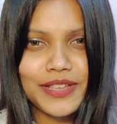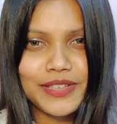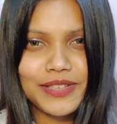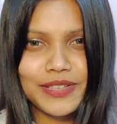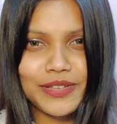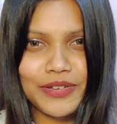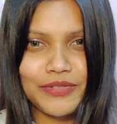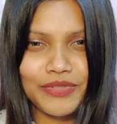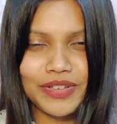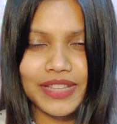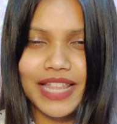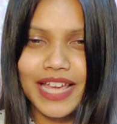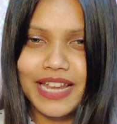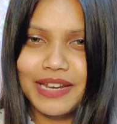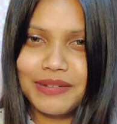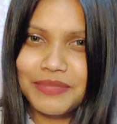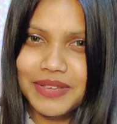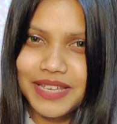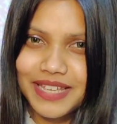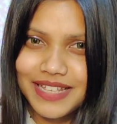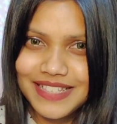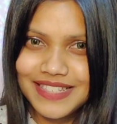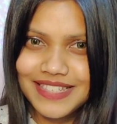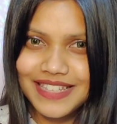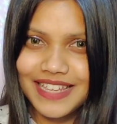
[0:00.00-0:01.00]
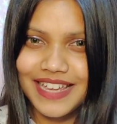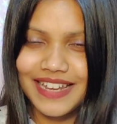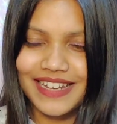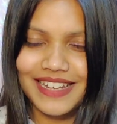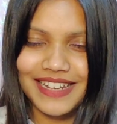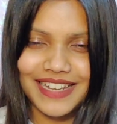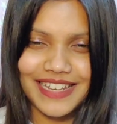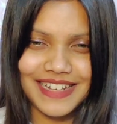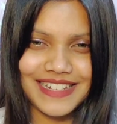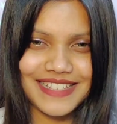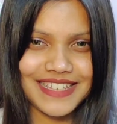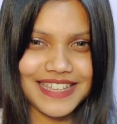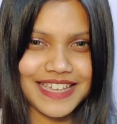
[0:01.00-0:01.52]
So with that being said,
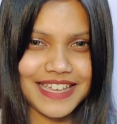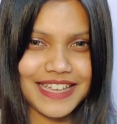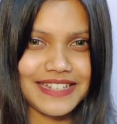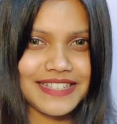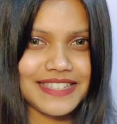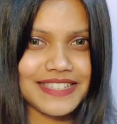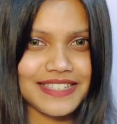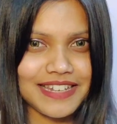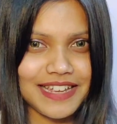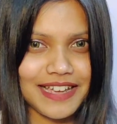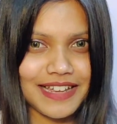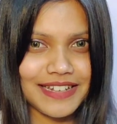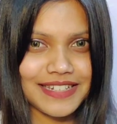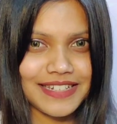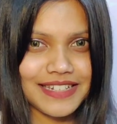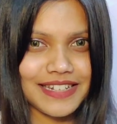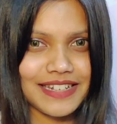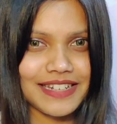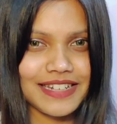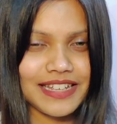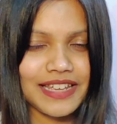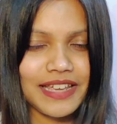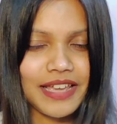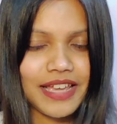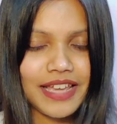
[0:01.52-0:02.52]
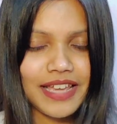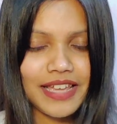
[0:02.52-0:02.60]
let's get started.